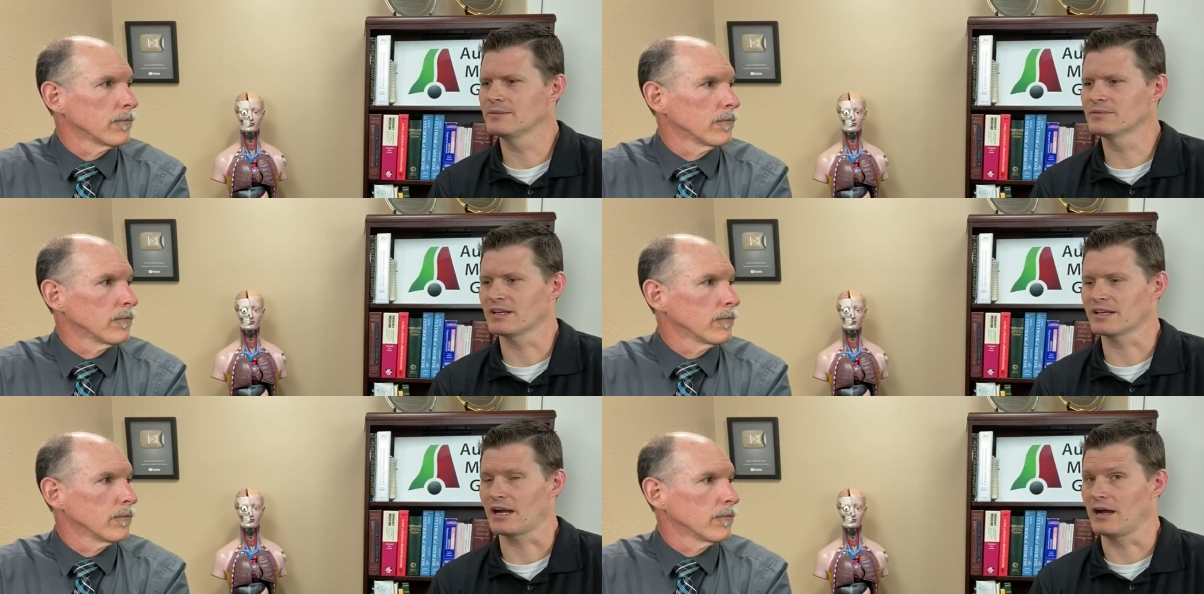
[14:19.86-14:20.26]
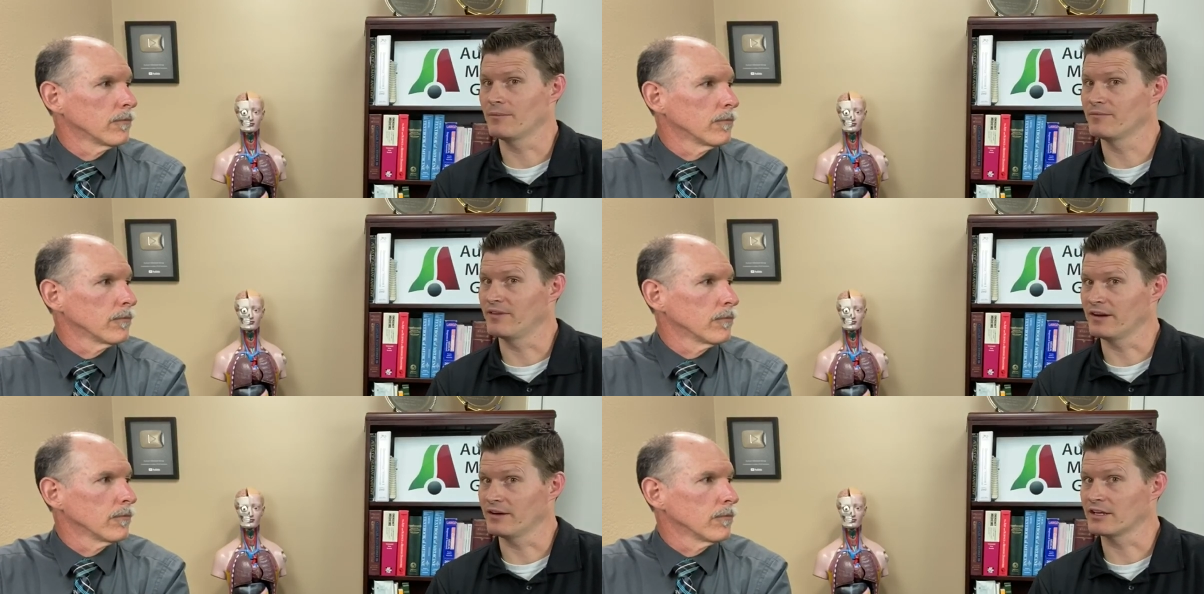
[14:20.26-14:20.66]
Speaker 1: seems
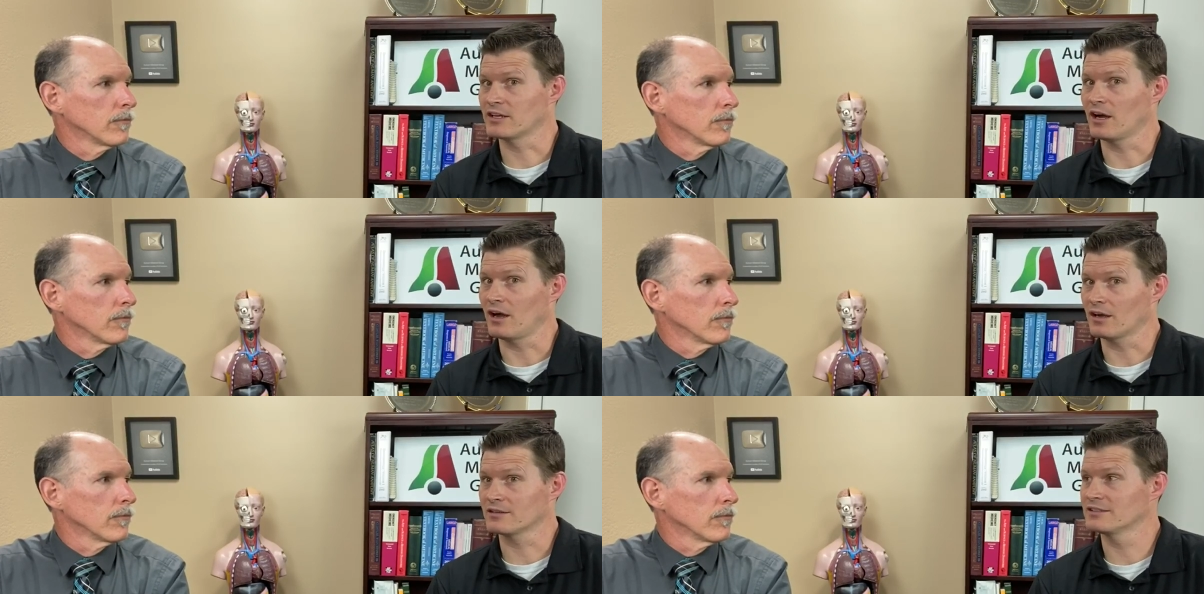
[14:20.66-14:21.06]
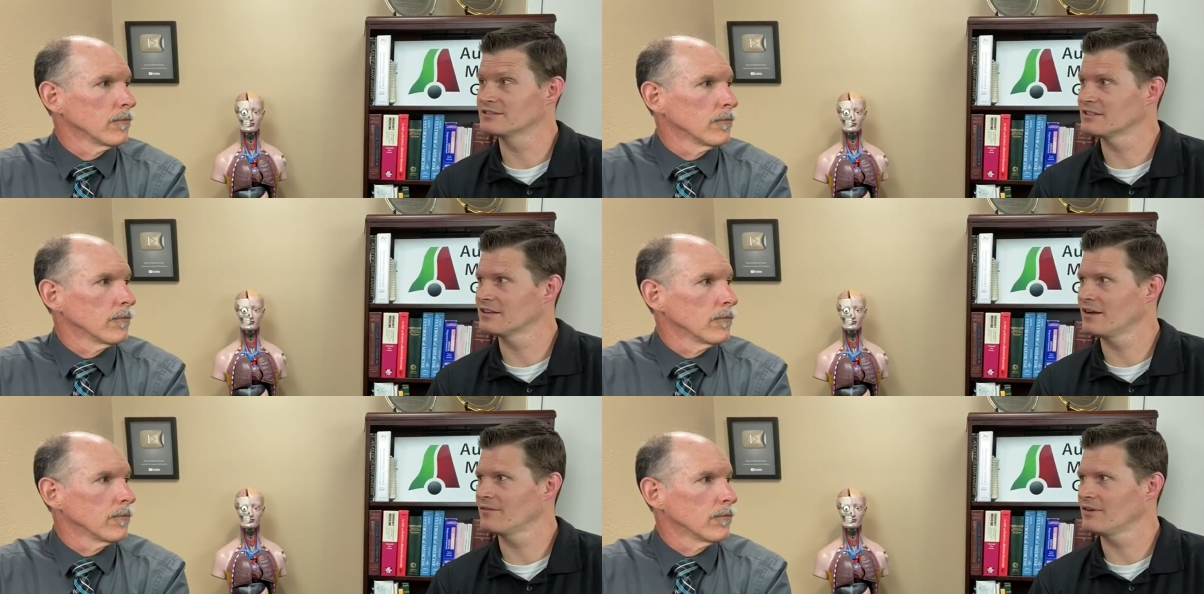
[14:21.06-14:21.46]
like I'm very
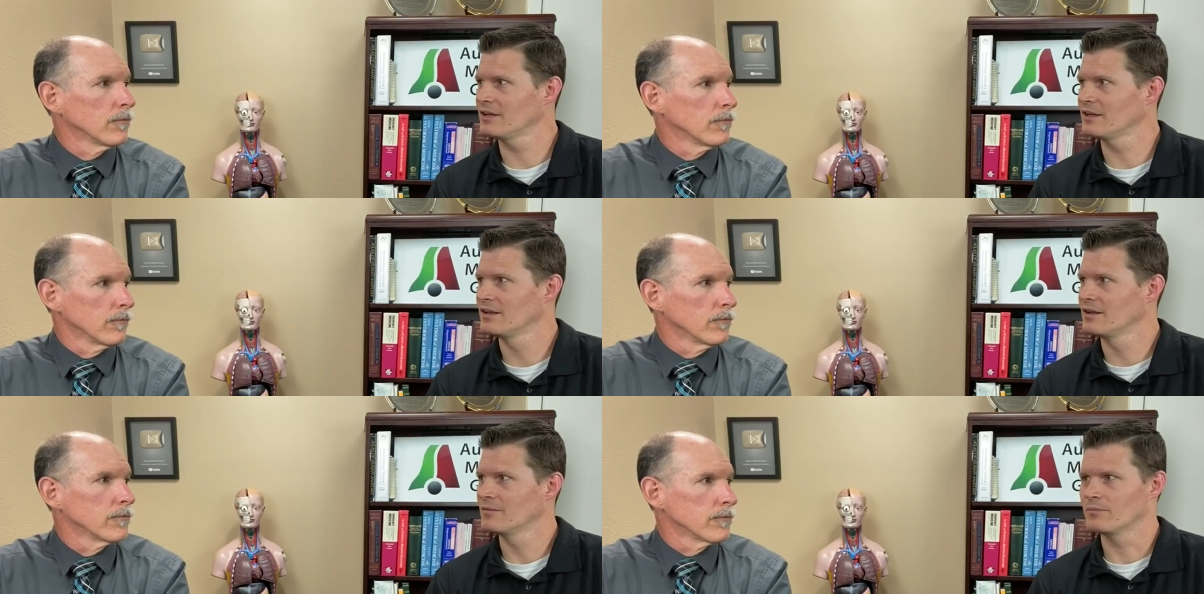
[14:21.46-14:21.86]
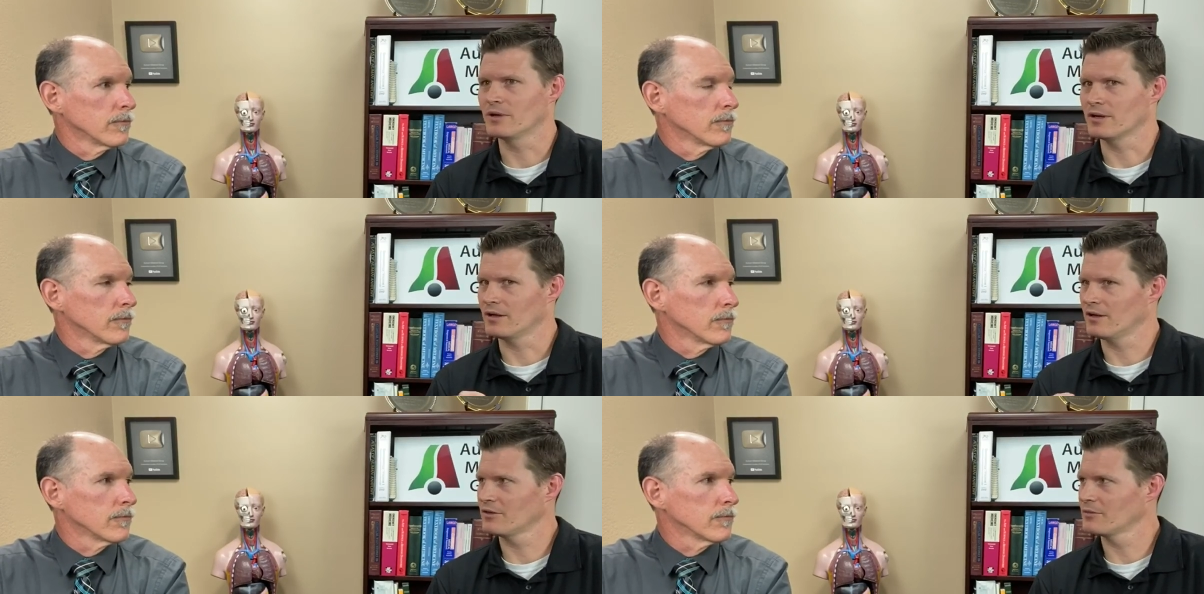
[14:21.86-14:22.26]
cognizant of it,
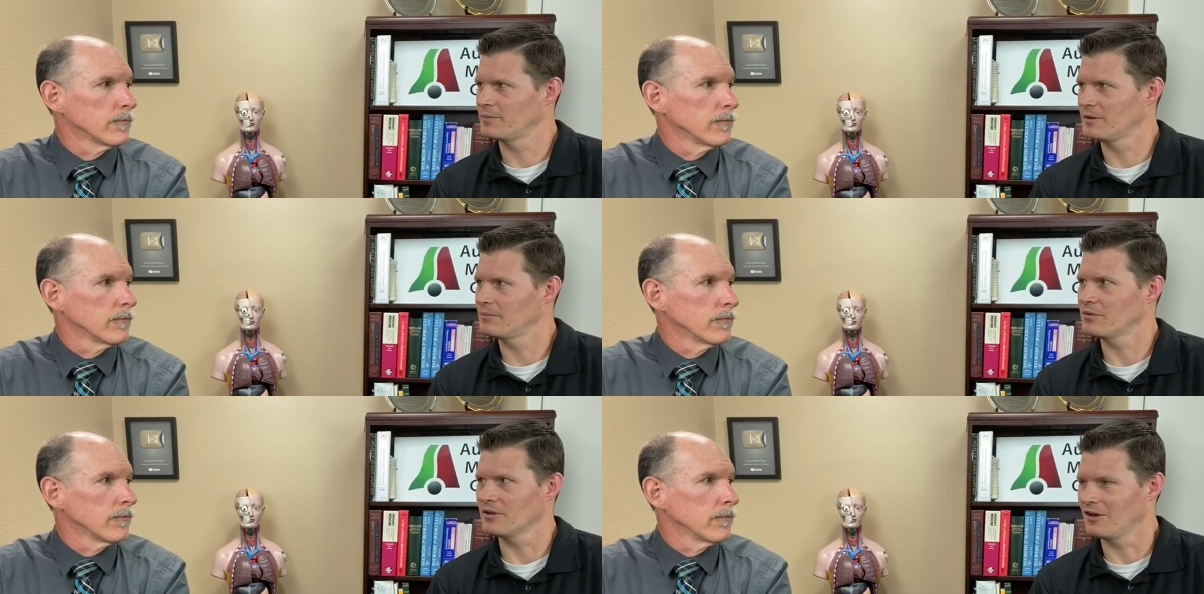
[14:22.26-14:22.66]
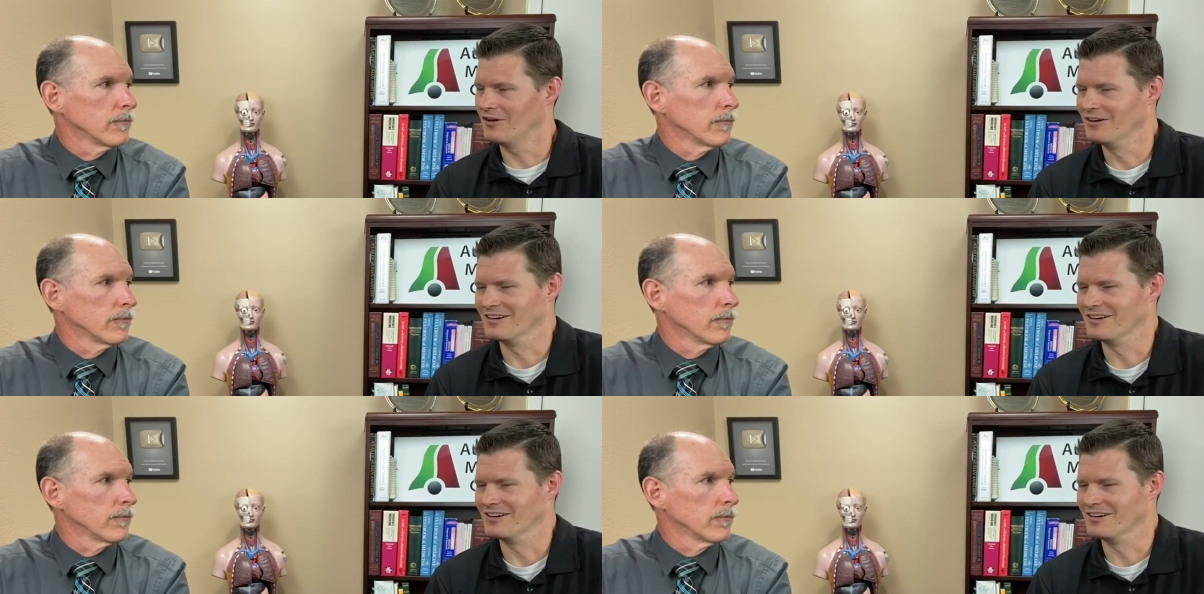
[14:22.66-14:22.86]
but other people